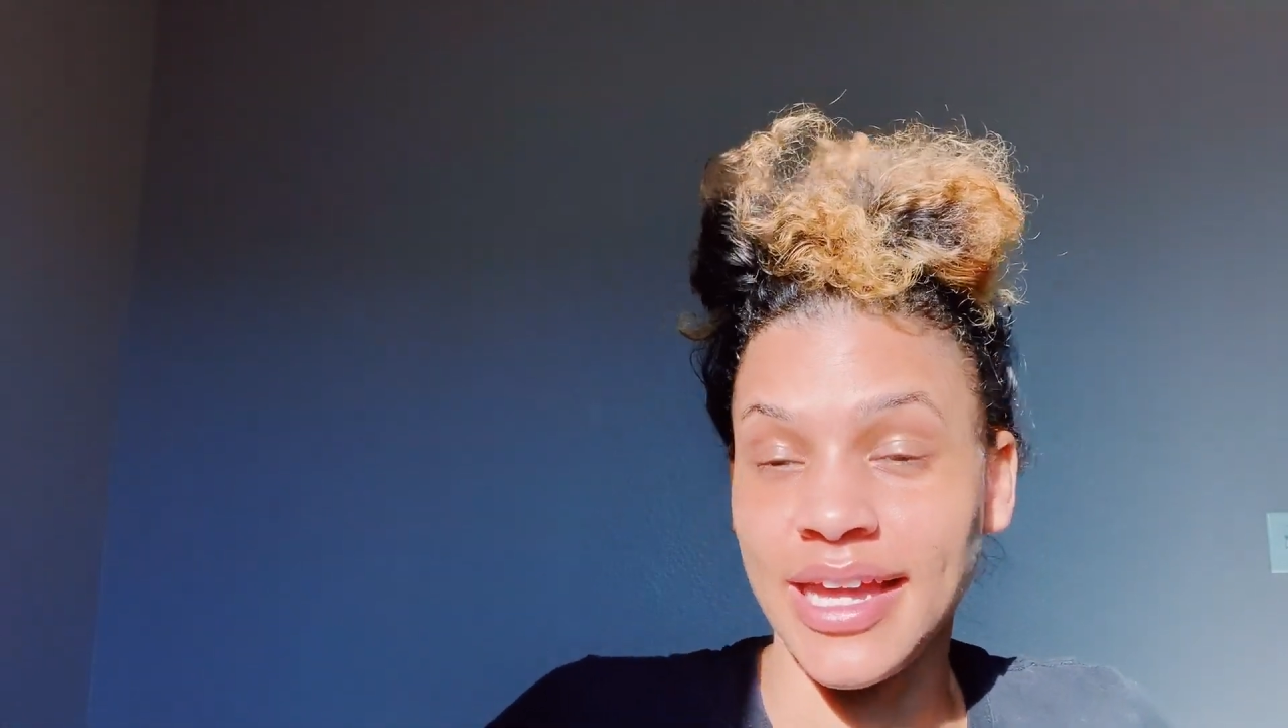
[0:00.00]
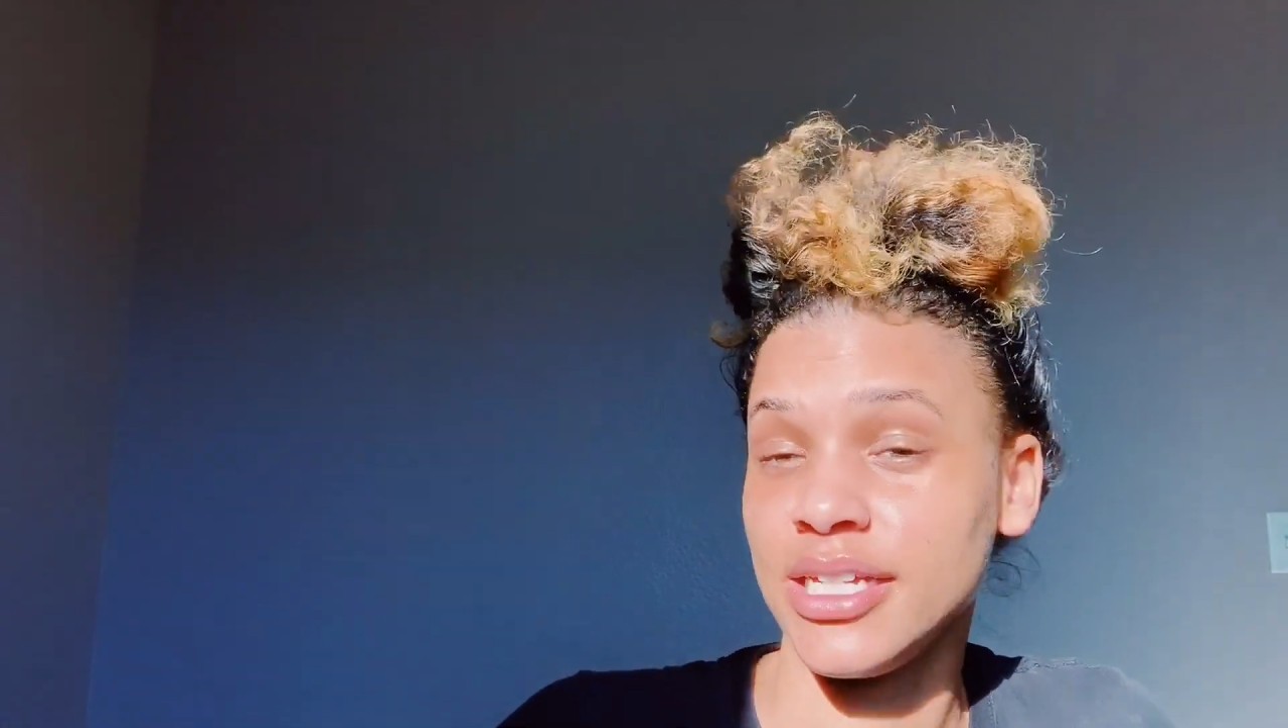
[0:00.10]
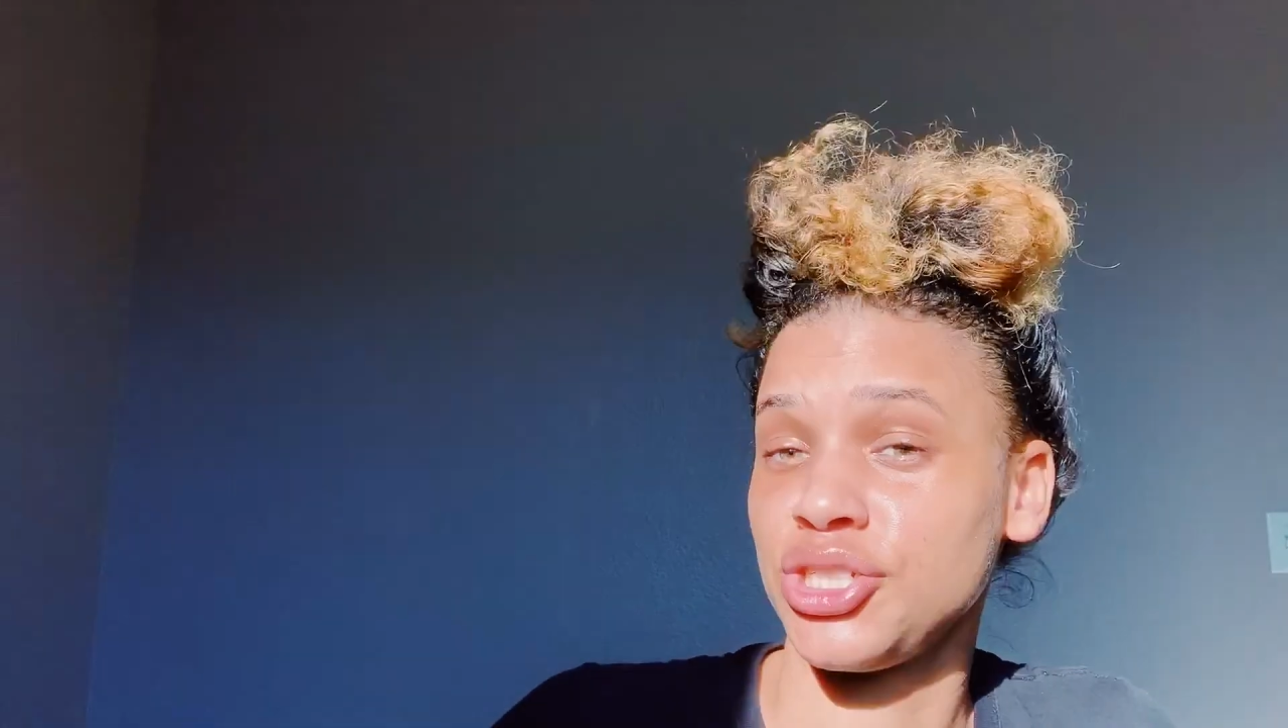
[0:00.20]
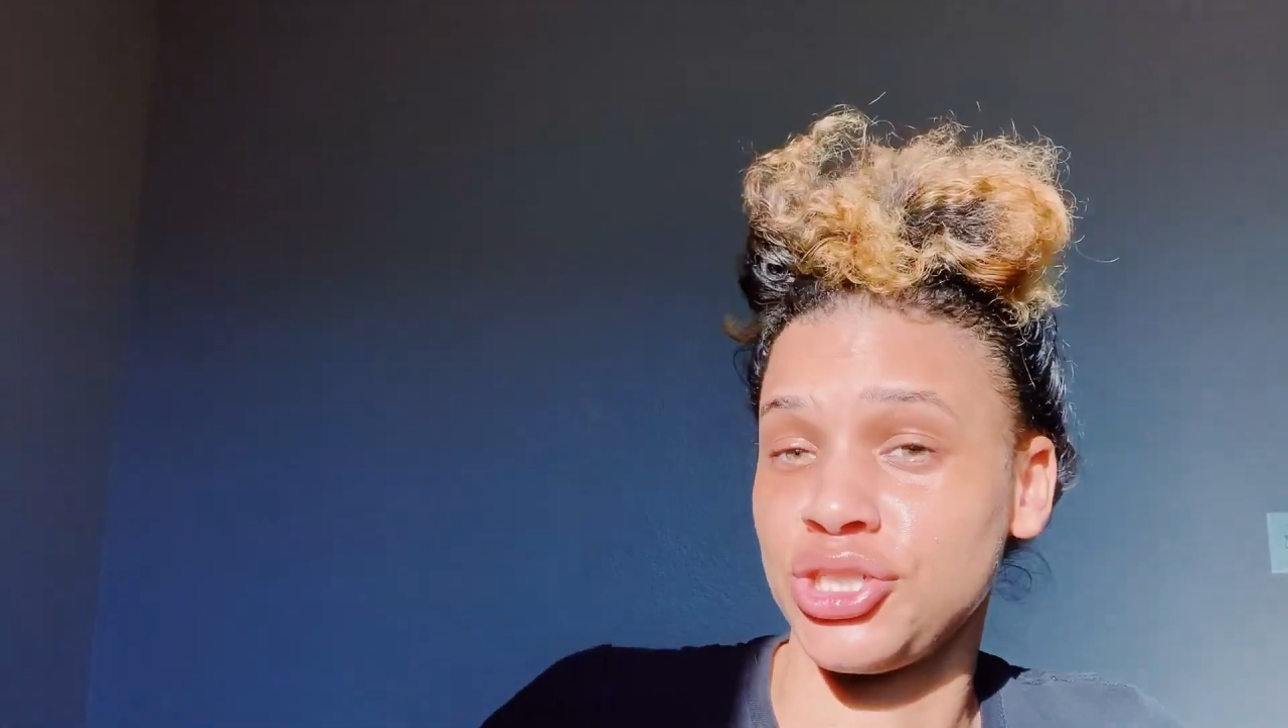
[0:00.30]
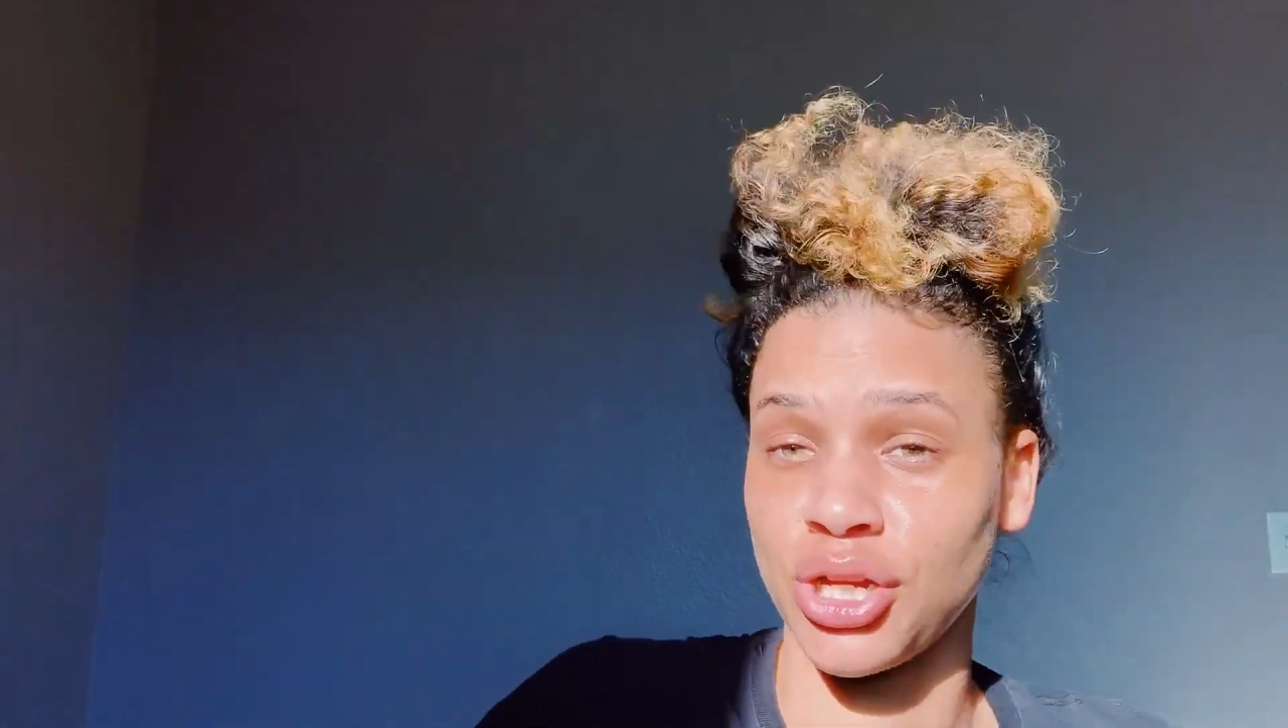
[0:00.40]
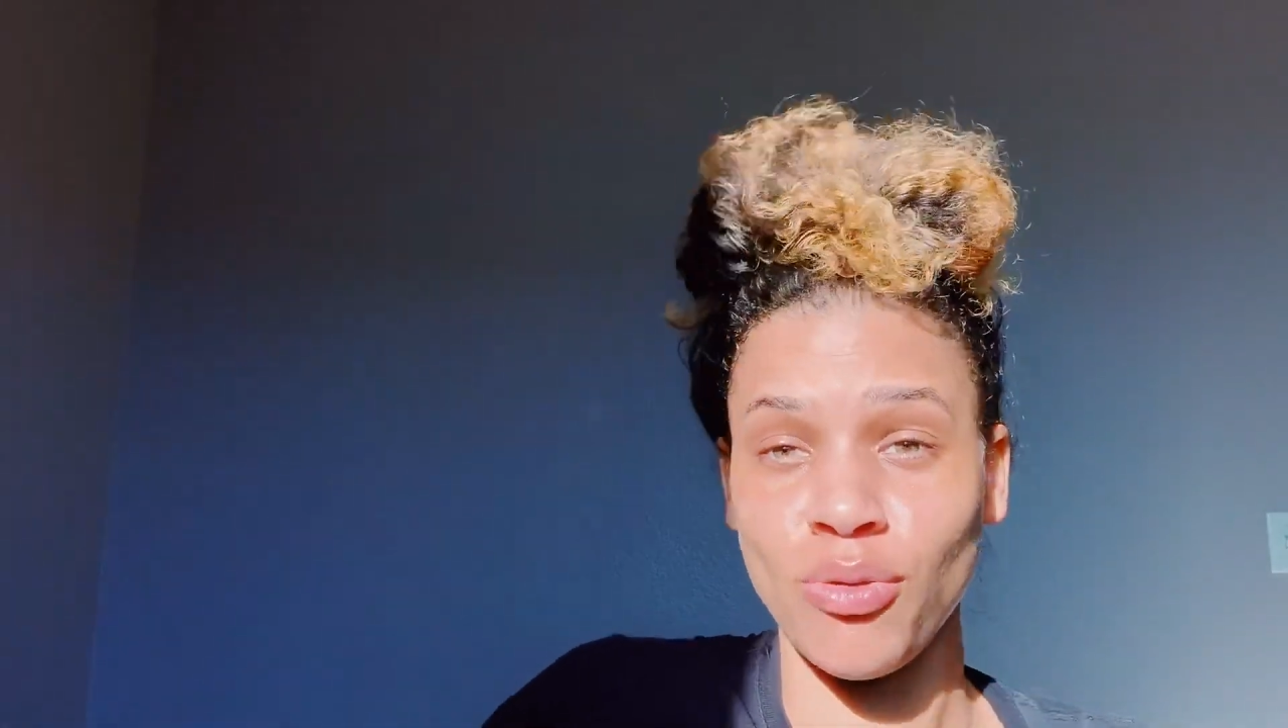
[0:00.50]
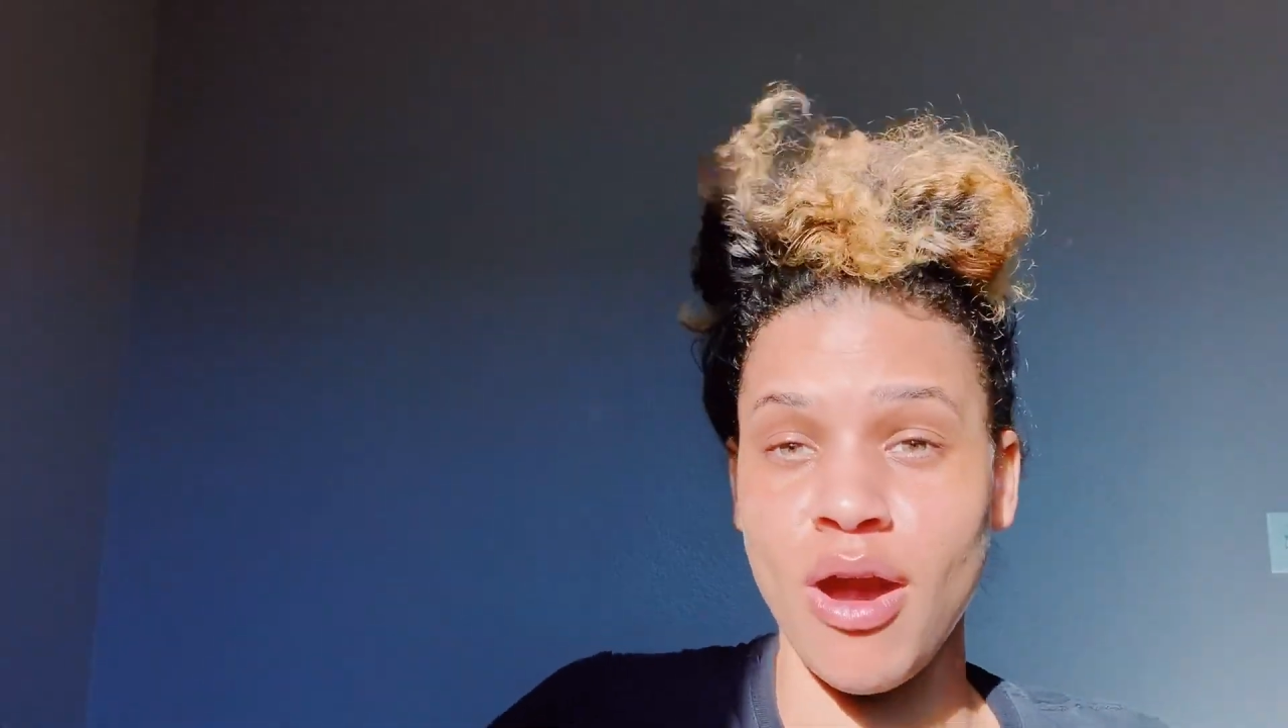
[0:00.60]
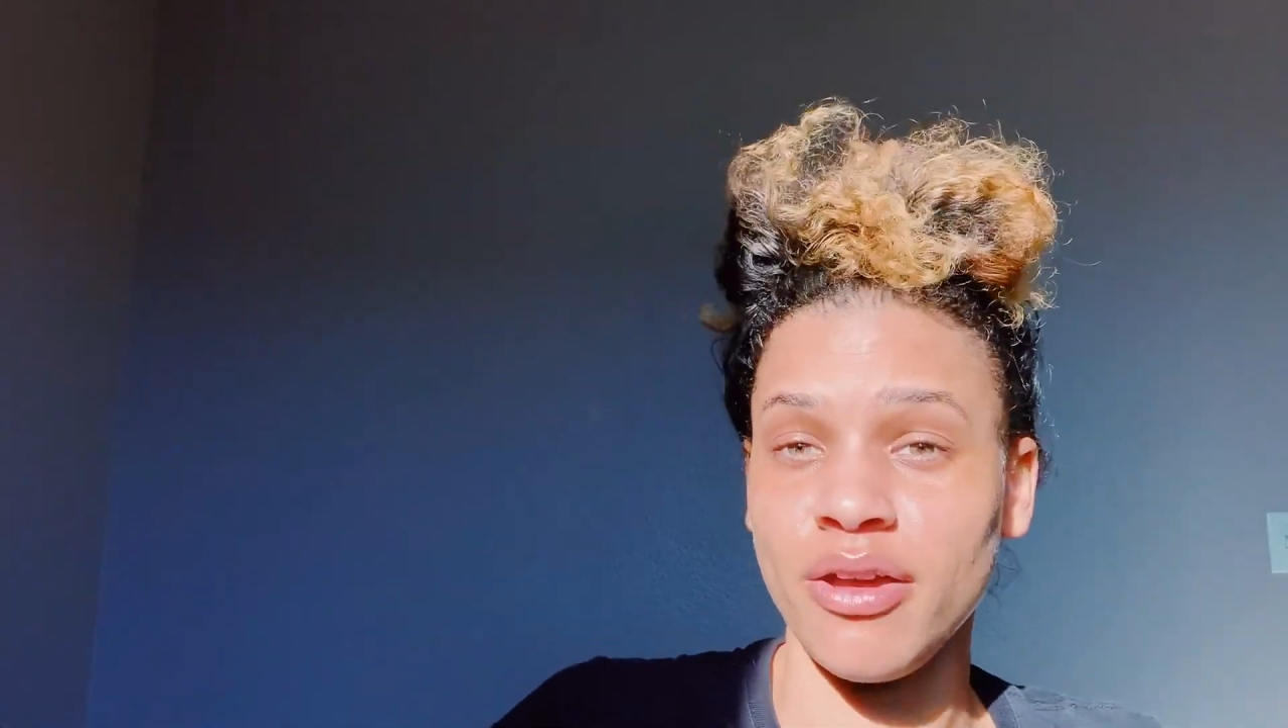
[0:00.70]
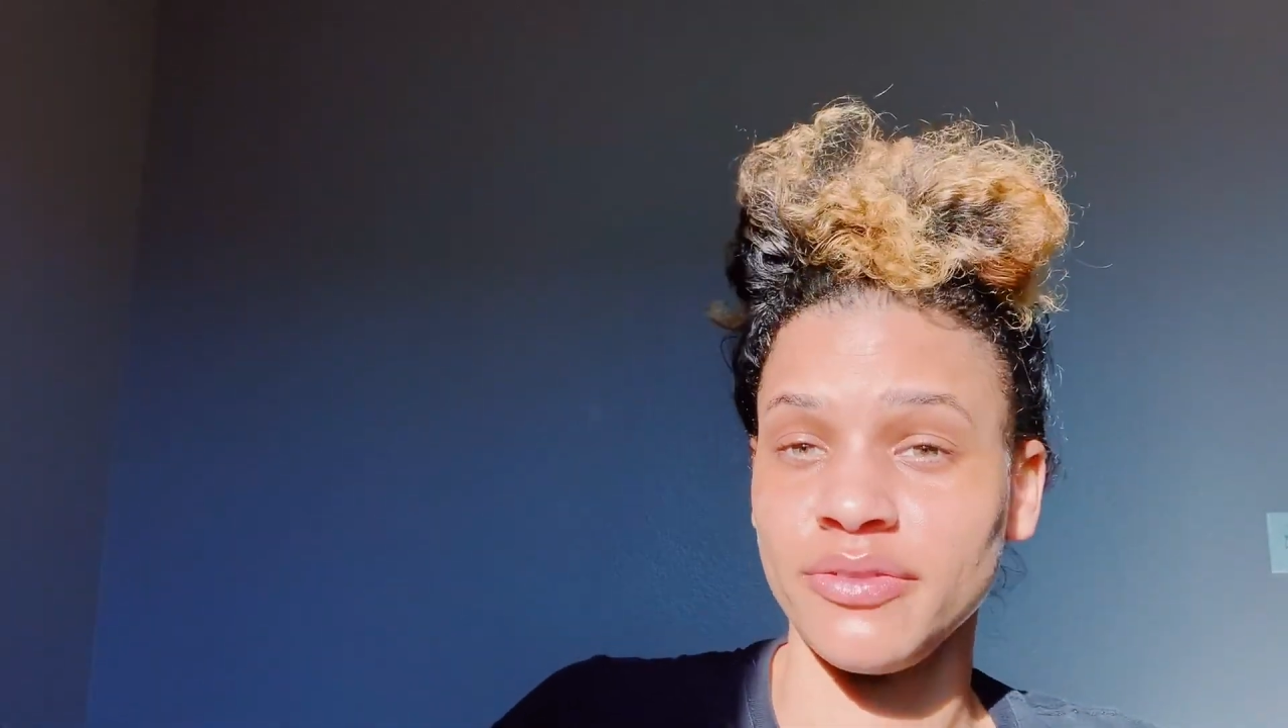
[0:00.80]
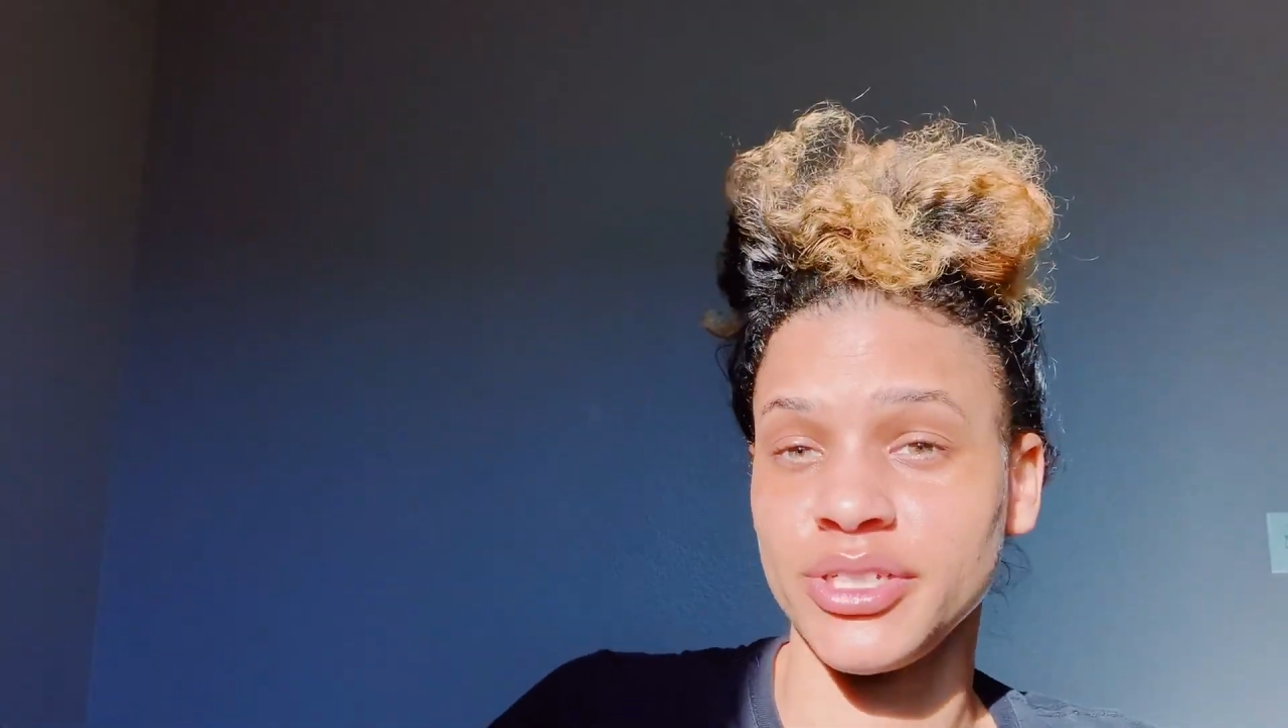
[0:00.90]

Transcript: And show off